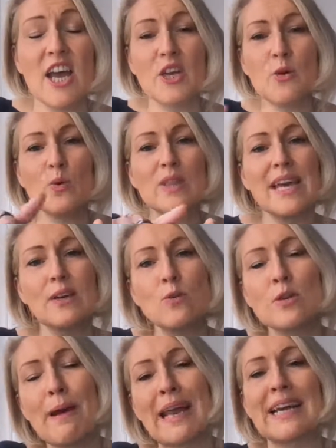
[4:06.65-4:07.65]
you will then
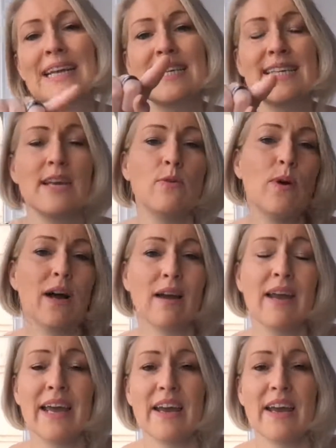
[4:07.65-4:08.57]
automatically see, well,